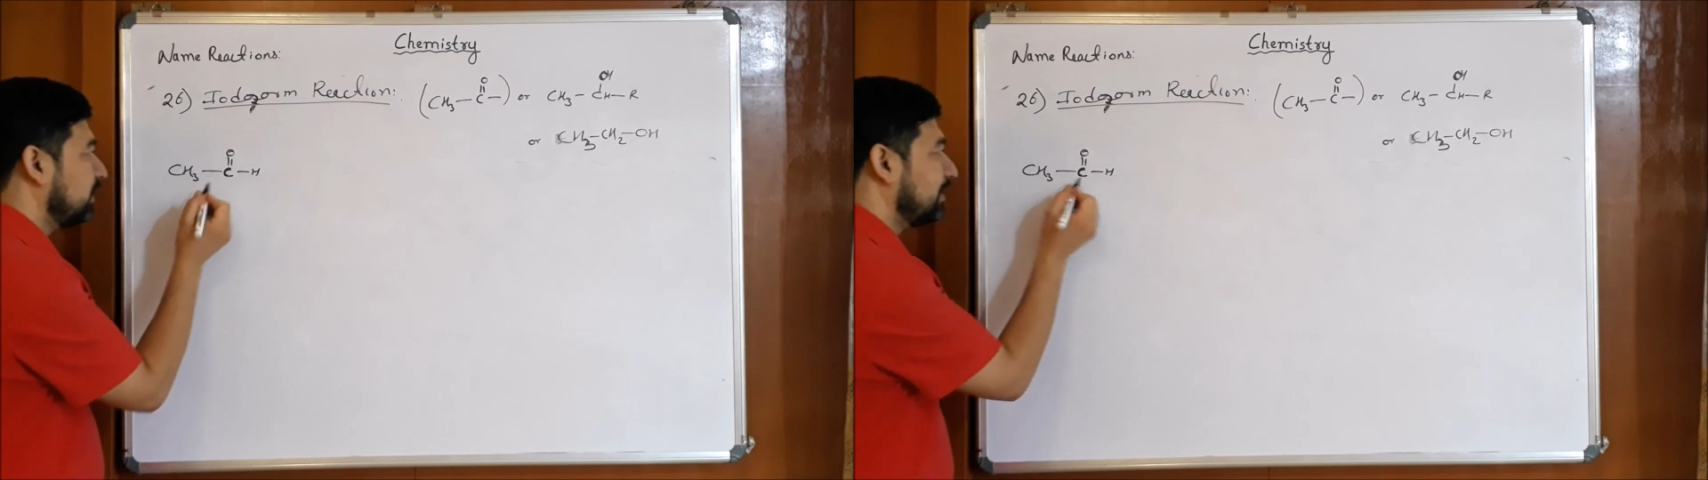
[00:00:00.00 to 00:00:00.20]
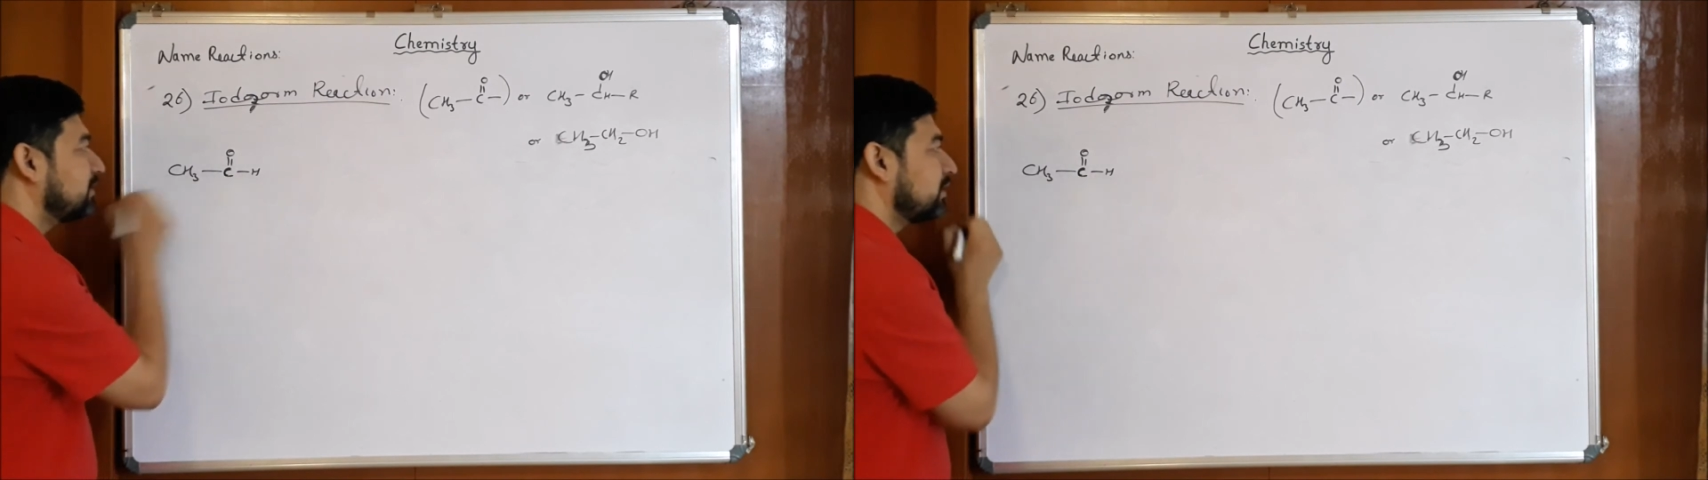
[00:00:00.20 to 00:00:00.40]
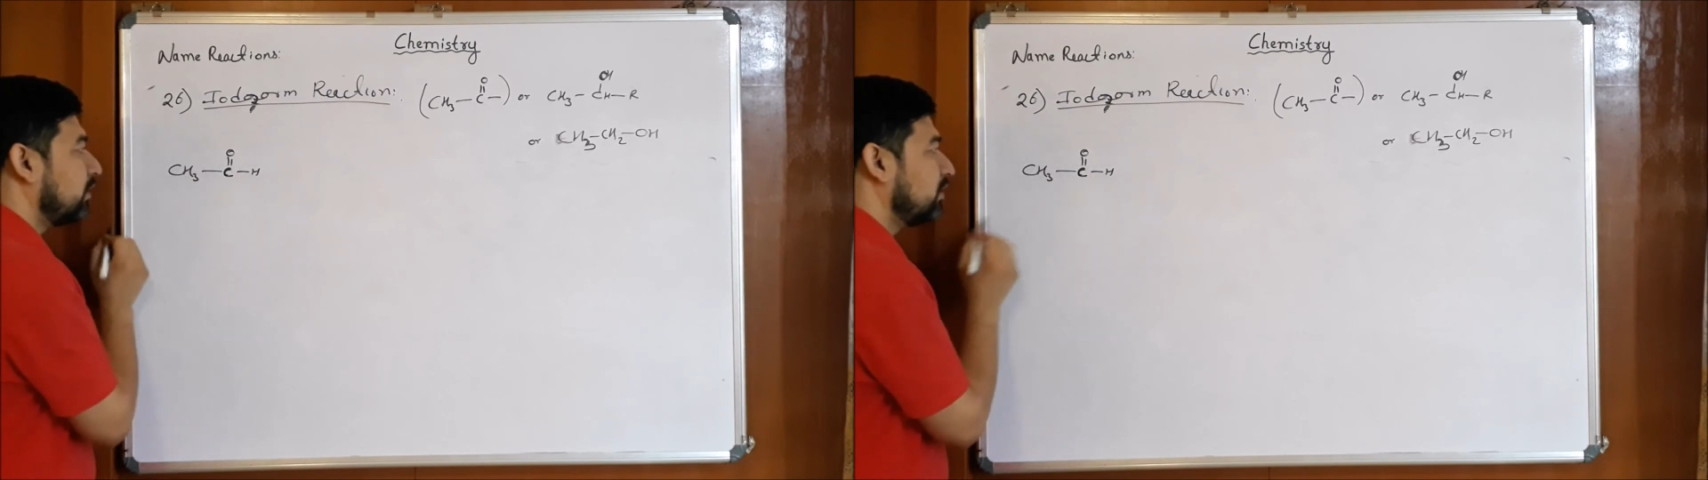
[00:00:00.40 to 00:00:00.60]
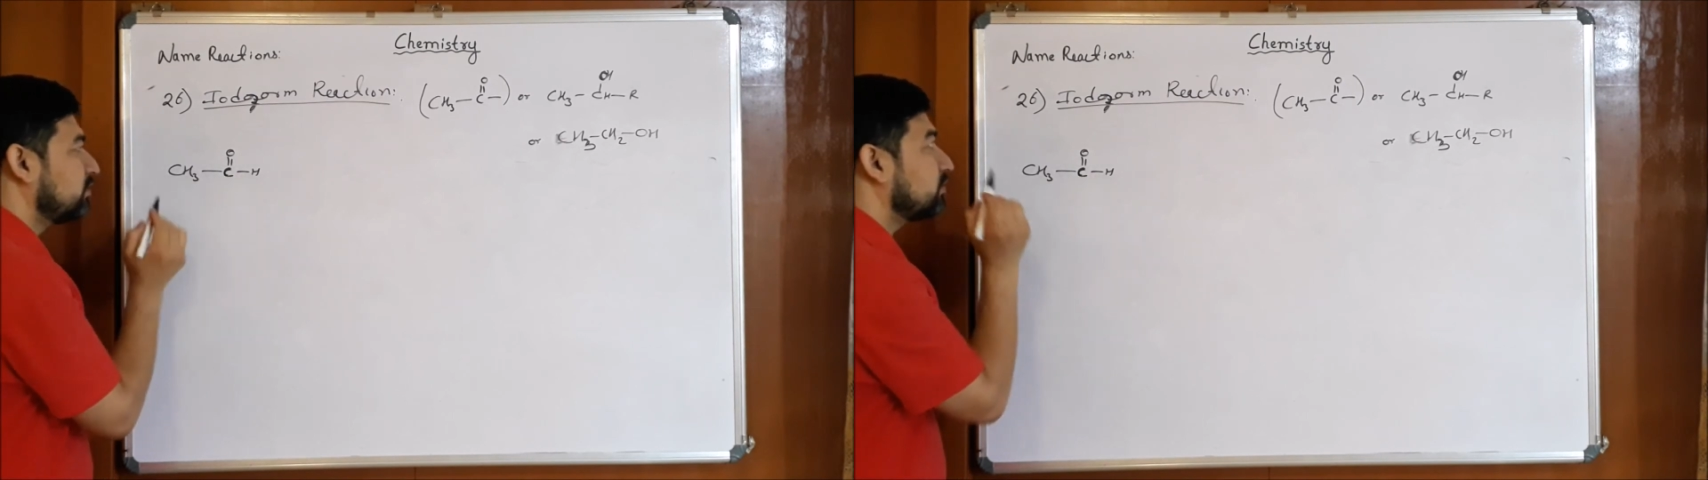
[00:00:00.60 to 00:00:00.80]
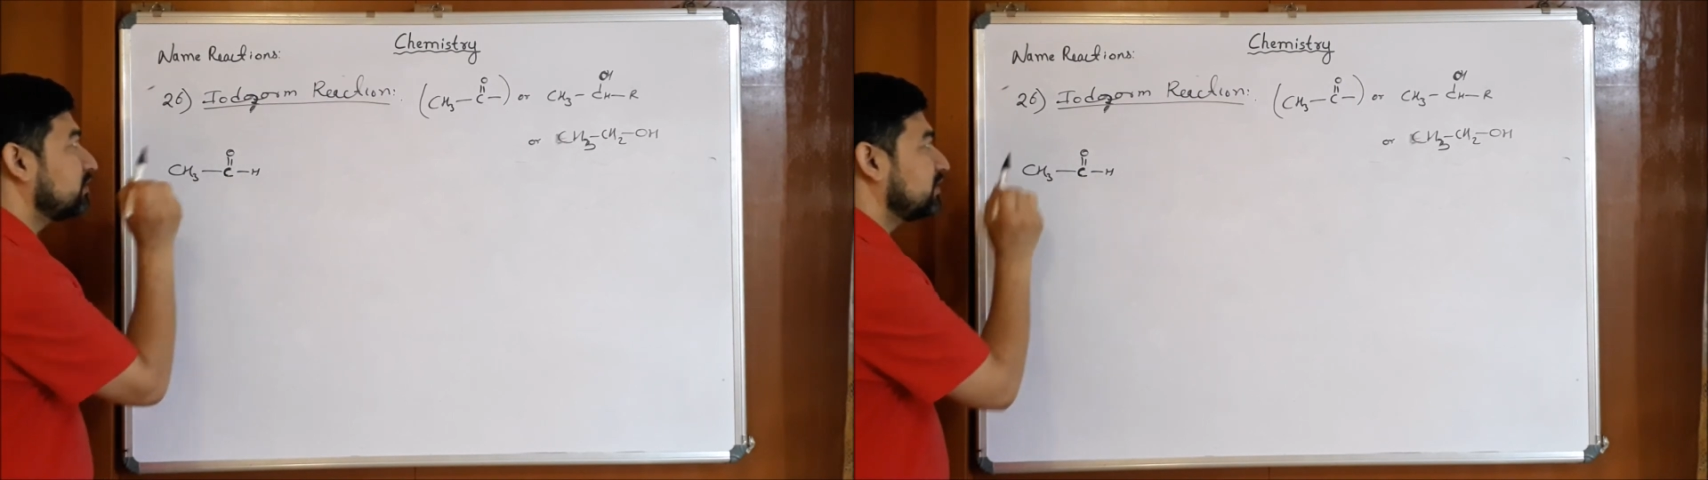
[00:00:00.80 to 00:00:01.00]
Ethanol.
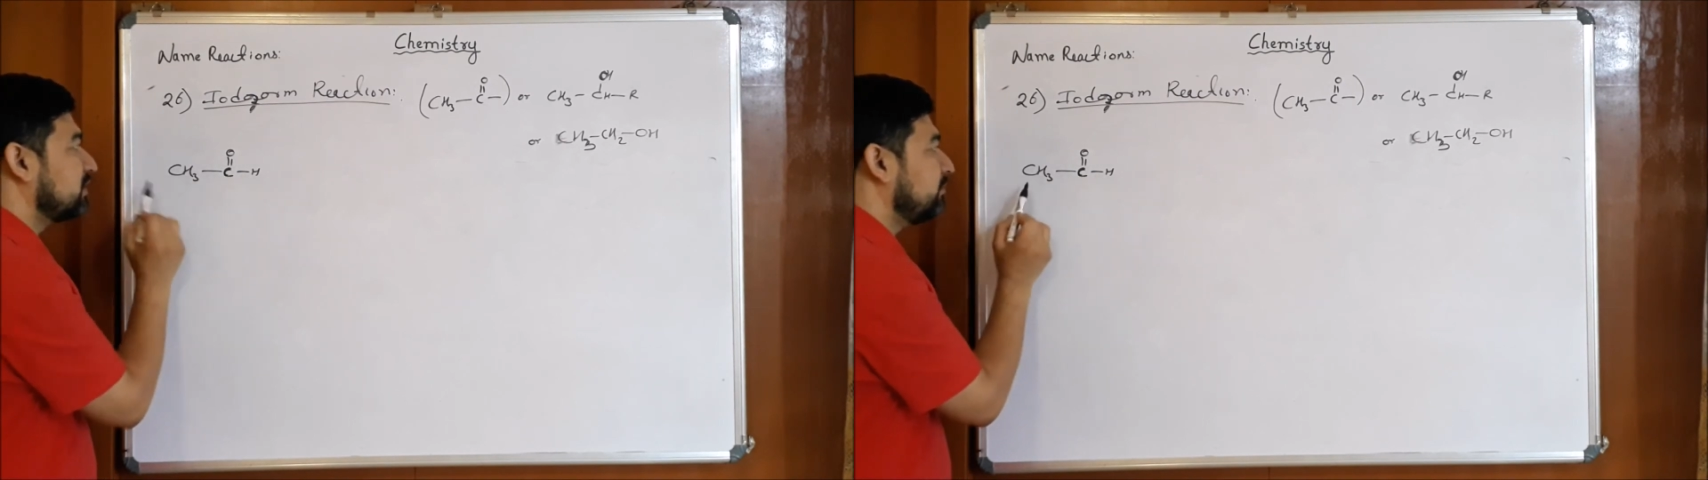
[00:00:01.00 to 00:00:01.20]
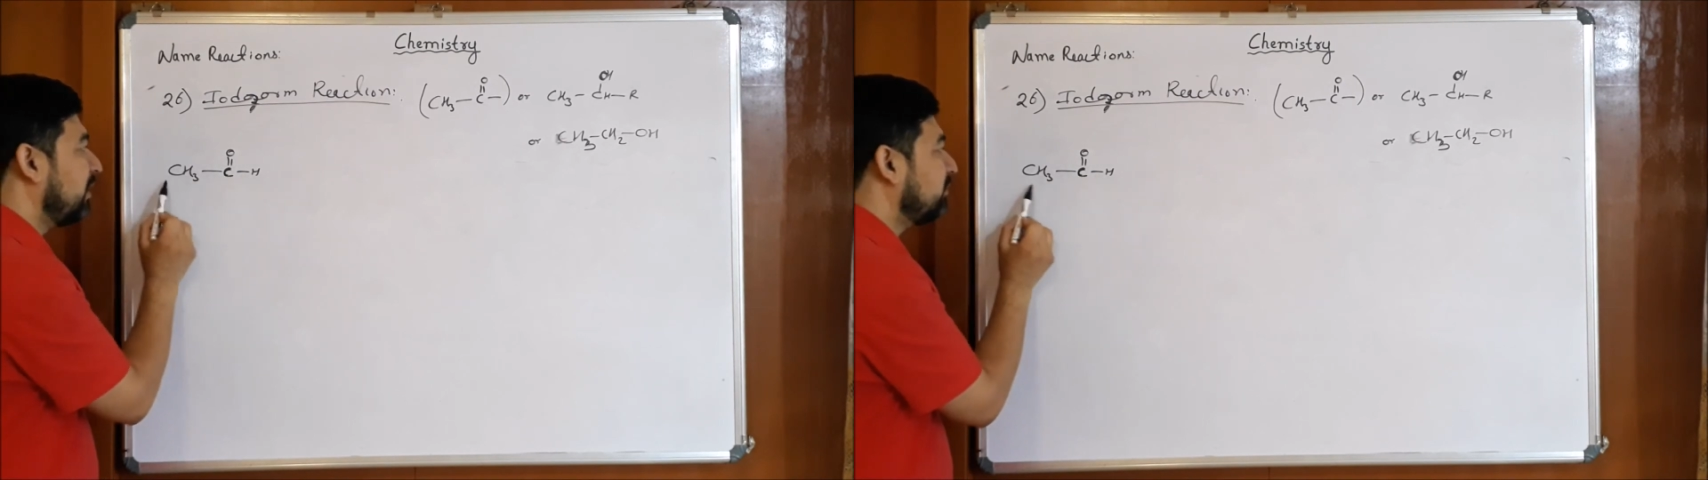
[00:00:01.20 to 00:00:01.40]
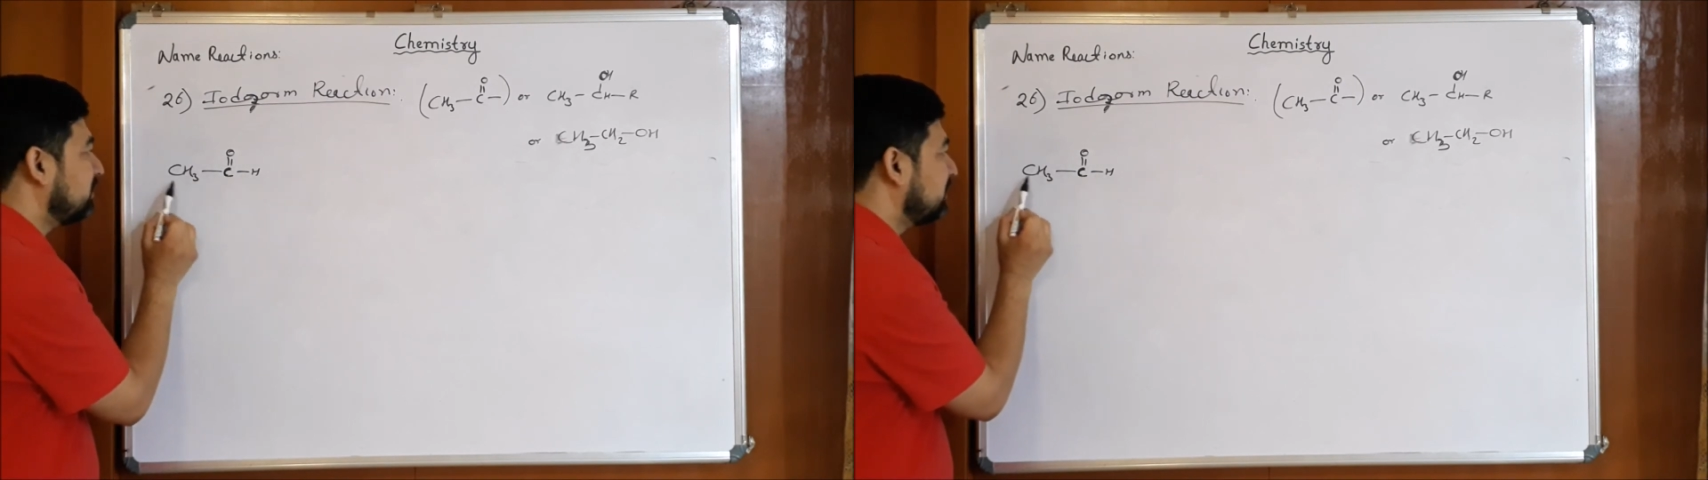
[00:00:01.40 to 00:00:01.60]
So remember